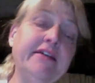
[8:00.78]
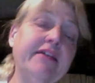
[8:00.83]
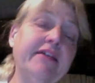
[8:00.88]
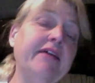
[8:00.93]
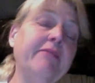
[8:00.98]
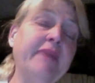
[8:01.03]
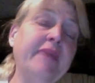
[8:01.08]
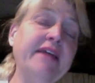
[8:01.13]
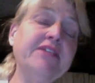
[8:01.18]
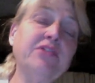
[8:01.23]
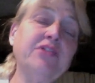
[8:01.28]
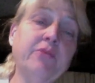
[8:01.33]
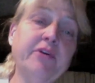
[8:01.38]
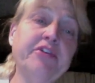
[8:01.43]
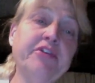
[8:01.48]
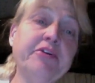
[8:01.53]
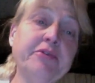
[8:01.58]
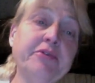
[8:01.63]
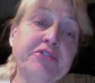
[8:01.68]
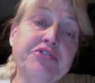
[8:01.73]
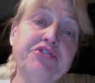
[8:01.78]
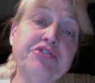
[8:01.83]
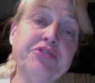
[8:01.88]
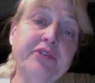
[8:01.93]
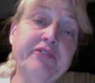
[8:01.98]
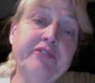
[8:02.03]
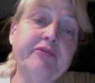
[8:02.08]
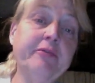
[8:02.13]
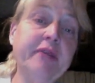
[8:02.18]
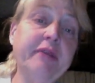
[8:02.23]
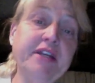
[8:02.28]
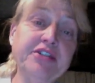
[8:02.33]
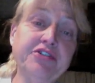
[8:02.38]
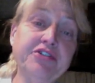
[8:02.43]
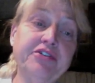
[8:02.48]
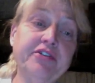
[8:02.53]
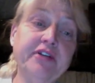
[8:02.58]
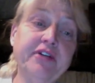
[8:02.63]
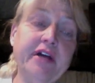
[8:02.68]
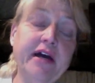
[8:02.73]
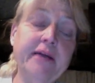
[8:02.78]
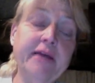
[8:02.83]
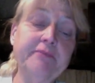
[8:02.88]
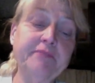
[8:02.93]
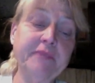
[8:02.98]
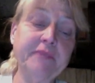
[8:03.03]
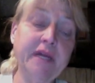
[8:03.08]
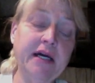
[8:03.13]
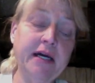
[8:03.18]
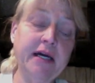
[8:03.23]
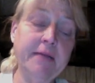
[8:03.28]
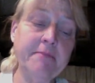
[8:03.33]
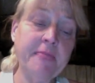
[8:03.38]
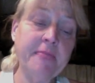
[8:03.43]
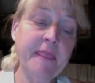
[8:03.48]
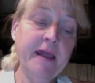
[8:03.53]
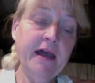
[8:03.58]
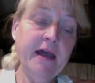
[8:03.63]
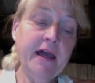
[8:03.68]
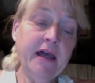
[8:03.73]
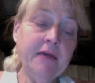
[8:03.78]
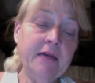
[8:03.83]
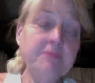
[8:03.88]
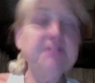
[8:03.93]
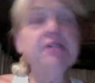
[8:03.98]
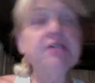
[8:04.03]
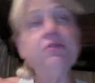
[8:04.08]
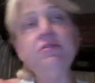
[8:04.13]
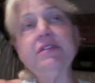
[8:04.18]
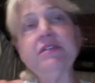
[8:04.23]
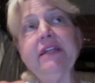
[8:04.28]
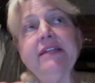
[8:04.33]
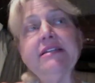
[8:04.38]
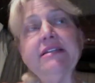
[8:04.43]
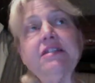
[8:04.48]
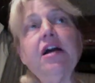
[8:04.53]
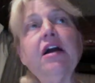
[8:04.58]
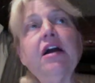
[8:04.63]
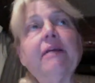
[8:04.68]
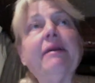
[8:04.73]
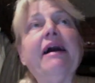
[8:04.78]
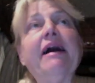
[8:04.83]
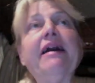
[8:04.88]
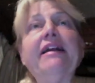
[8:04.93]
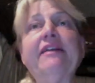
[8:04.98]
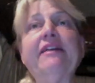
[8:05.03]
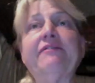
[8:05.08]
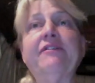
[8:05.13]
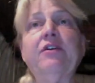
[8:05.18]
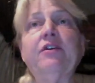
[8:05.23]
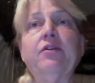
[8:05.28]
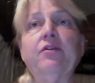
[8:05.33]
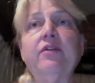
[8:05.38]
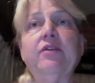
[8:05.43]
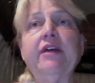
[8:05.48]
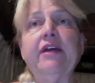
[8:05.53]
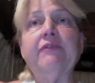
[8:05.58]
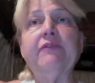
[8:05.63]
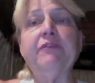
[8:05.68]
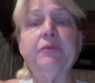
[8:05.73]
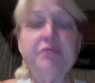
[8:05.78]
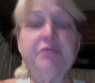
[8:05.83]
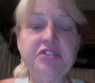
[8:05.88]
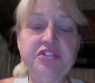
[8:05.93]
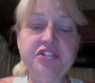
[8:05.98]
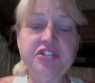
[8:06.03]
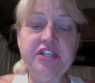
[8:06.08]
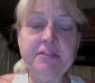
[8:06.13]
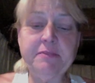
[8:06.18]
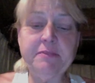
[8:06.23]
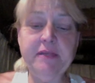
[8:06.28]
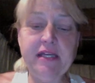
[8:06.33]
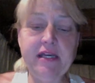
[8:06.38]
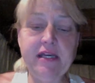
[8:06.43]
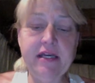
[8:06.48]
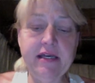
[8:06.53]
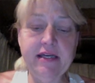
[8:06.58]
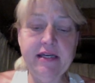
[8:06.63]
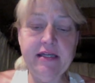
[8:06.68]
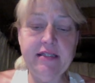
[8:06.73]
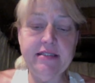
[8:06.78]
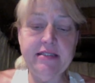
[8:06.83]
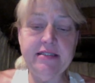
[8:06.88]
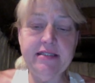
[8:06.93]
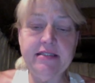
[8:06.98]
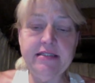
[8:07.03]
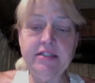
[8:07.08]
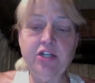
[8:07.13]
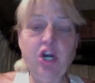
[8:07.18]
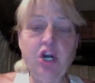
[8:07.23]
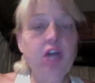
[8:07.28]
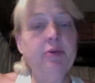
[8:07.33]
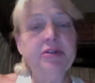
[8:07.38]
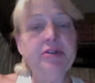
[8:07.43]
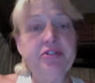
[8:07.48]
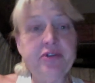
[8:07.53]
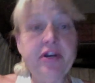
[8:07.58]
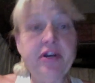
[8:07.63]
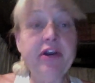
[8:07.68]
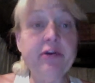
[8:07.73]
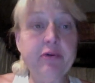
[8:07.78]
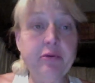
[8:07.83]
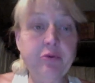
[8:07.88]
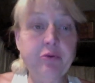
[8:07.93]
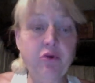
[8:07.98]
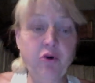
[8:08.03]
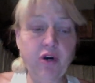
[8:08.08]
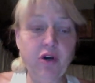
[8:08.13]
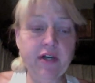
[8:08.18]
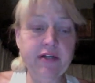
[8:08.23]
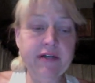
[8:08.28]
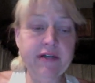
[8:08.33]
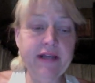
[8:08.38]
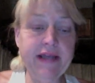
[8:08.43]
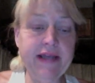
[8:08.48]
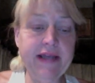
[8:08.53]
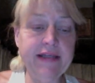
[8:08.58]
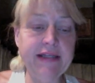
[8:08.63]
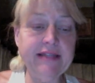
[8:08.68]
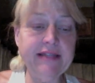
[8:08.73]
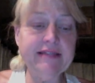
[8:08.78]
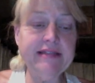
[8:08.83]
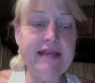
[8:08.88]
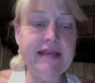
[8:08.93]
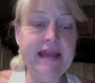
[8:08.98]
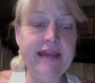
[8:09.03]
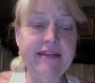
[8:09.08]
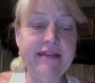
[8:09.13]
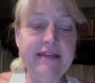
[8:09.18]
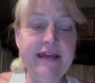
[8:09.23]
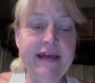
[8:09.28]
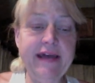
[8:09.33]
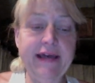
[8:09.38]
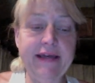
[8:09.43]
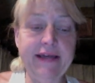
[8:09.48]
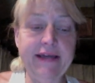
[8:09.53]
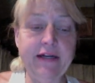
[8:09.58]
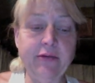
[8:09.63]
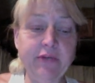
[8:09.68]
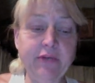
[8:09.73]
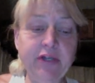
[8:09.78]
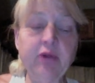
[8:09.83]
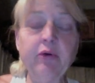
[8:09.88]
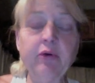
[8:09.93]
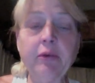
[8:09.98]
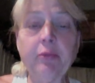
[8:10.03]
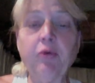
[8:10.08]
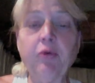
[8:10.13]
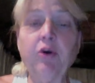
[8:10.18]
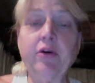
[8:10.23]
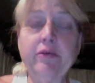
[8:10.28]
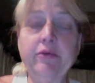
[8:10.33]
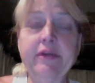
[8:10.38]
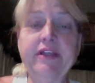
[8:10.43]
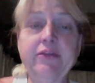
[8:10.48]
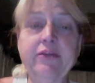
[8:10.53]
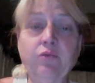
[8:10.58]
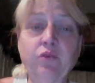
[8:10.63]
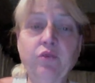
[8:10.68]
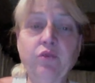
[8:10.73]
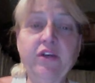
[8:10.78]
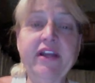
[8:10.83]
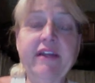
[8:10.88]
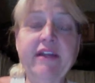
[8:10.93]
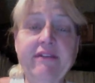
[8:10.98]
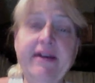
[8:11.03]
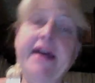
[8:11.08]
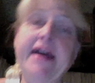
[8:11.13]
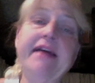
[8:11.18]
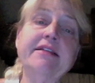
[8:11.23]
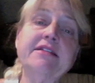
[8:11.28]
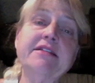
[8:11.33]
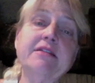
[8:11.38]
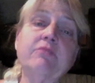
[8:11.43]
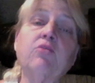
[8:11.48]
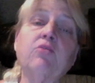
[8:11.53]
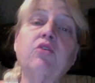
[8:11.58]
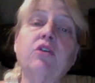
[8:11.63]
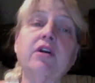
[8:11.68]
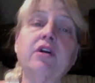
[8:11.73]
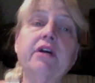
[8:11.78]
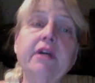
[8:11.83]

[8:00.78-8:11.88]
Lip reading: based on whether it was true information or not. So let's talk about if it was just because it's an arbitrary report, and let's say that a real report written would have had some more